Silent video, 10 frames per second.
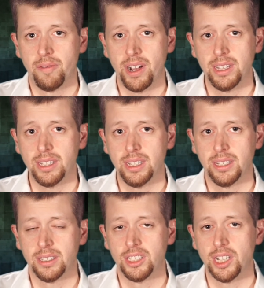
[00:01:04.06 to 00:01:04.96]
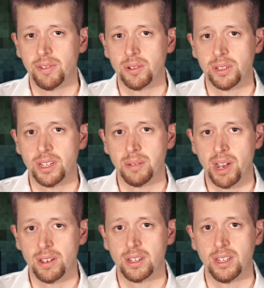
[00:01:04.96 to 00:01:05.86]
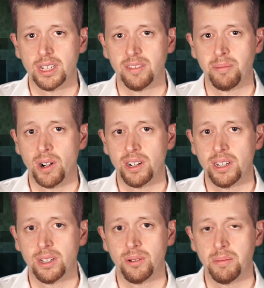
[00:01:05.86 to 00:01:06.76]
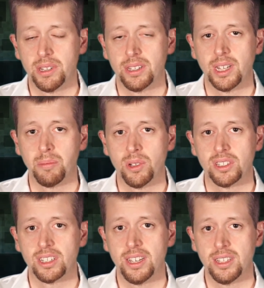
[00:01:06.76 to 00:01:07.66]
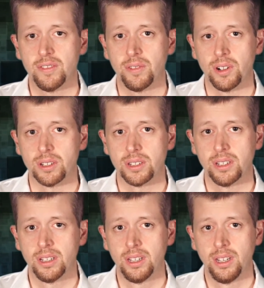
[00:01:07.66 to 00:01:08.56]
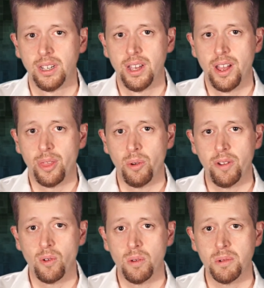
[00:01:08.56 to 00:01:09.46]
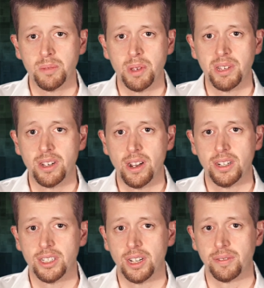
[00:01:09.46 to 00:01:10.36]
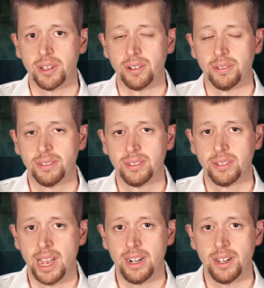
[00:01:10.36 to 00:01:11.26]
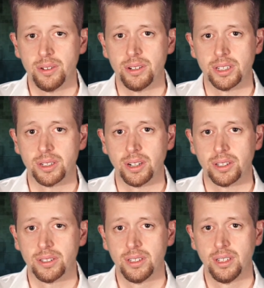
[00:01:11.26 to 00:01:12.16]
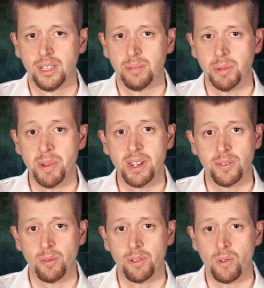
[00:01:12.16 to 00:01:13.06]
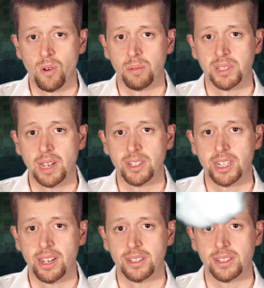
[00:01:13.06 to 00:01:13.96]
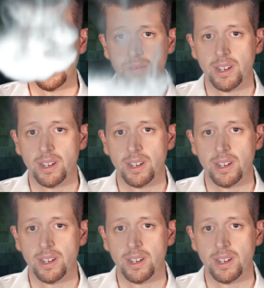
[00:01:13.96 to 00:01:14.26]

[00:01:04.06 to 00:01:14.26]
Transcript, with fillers: Finally, Jeffco signed a model collective bargaining agreement that puts kids first. The reformers may be gone in Jeffco and in other districts, but many of the reforms have a chance to live